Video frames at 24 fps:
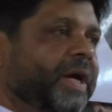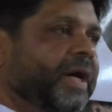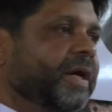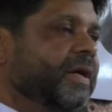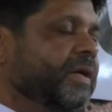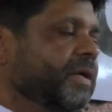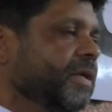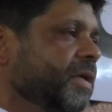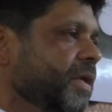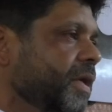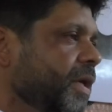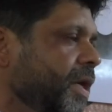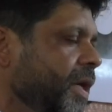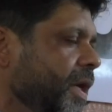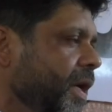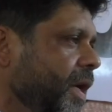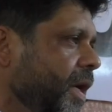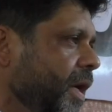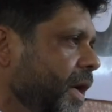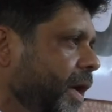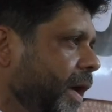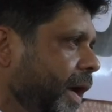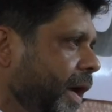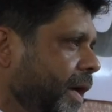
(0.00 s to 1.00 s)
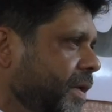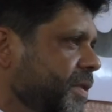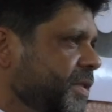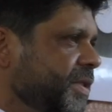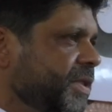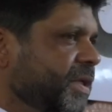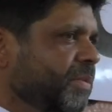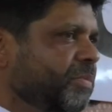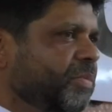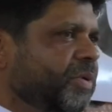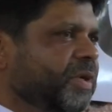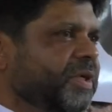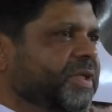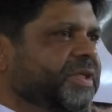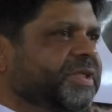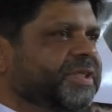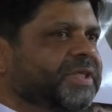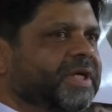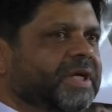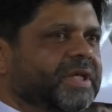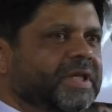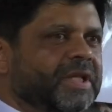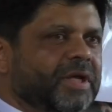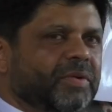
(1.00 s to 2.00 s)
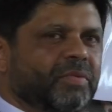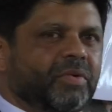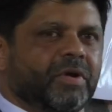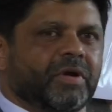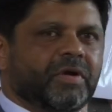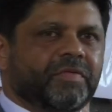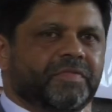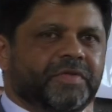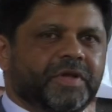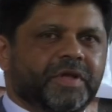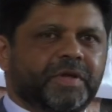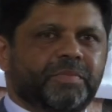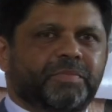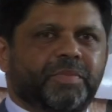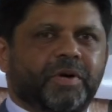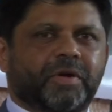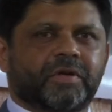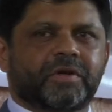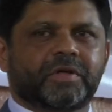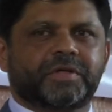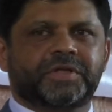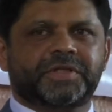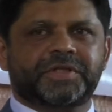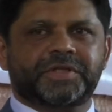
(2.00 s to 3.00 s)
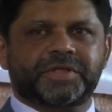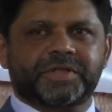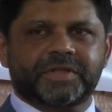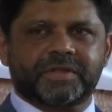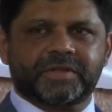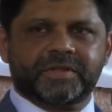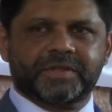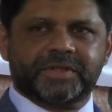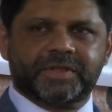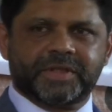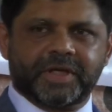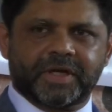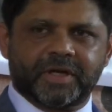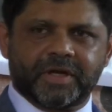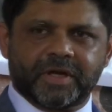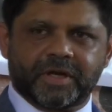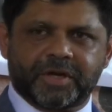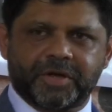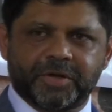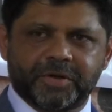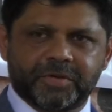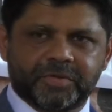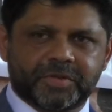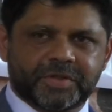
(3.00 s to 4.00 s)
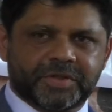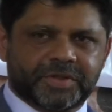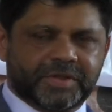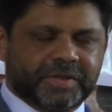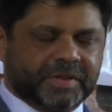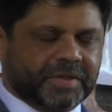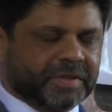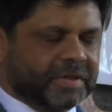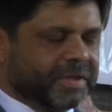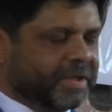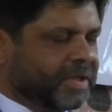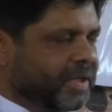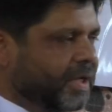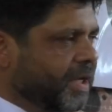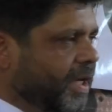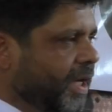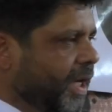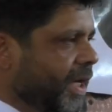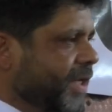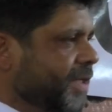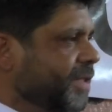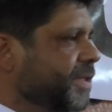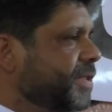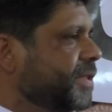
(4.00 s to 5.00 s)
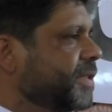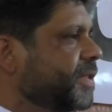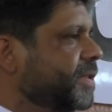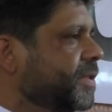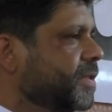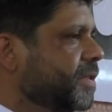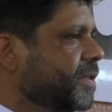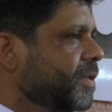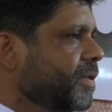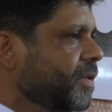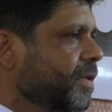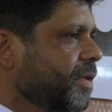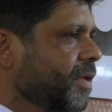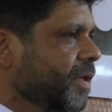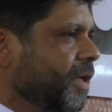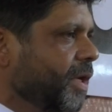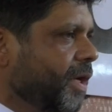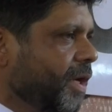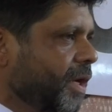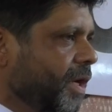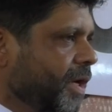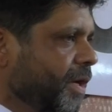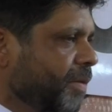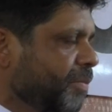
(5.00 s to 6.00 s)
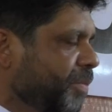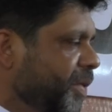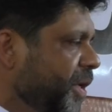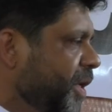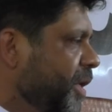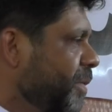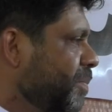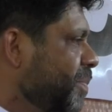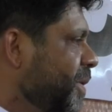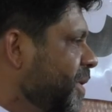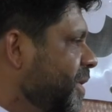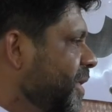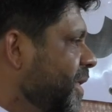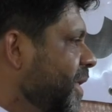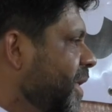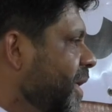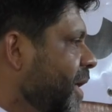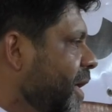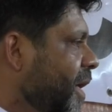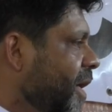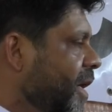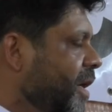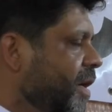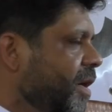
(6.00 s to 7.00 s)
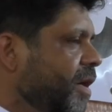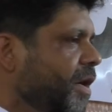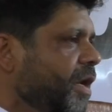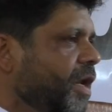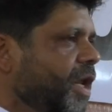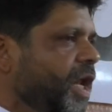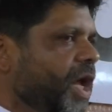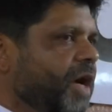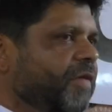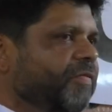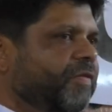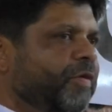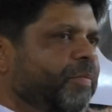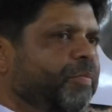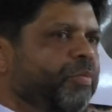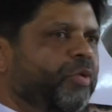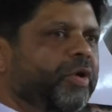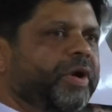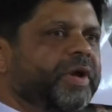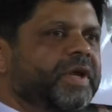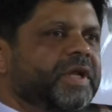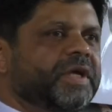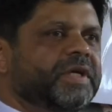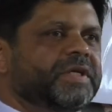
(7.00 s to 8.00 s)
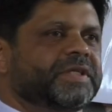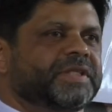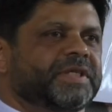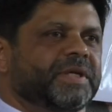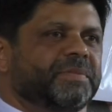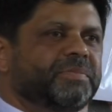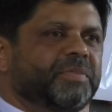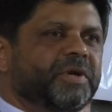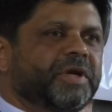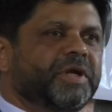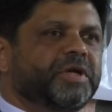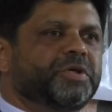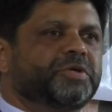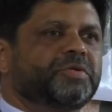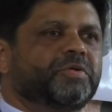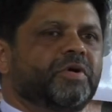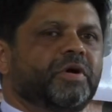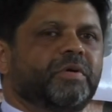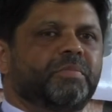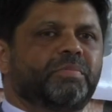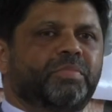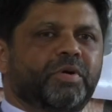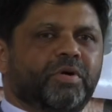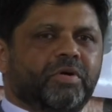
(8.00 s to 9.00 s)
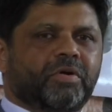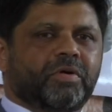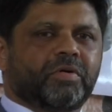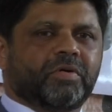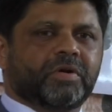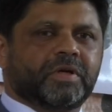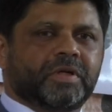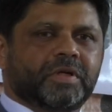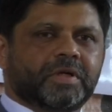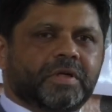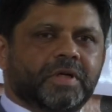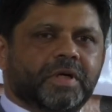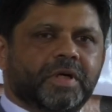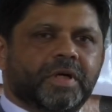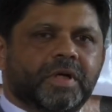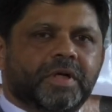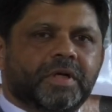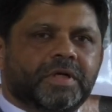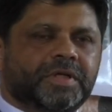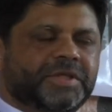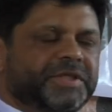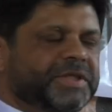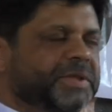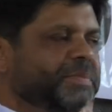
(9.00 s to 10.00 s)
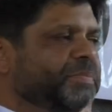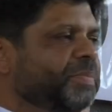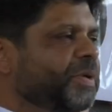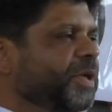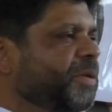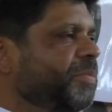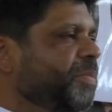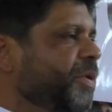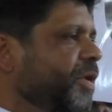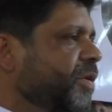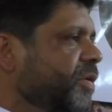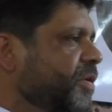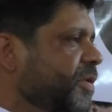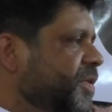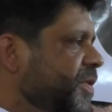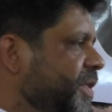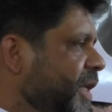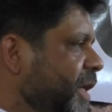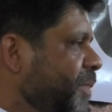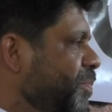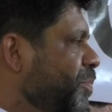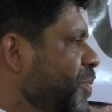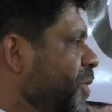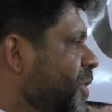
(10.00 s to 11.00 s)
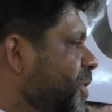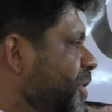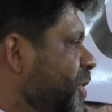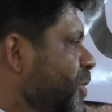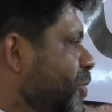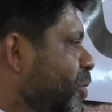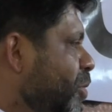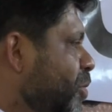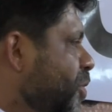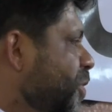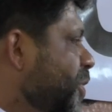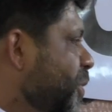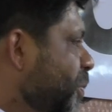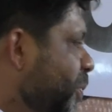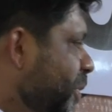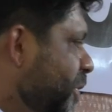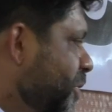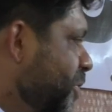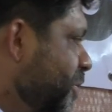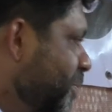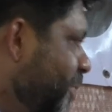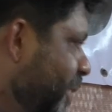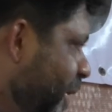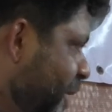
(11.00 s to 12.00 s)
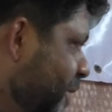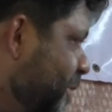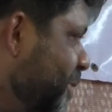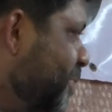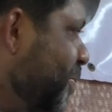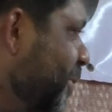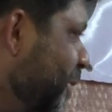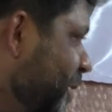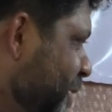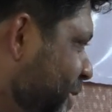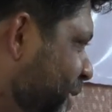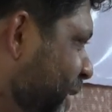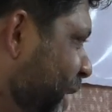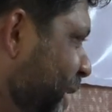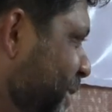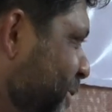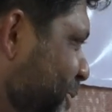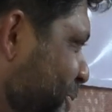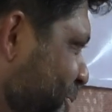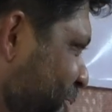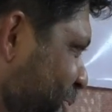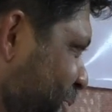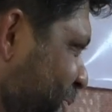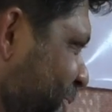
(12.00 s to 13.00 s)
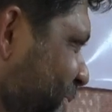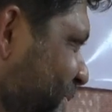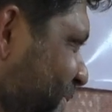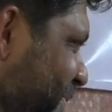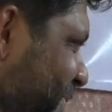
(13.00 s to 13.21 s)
back, and somebody said that one of the politicians had accused us, uh, me in particular, of appointing somebody to a board simply because that person also went to Marist Brothers High School.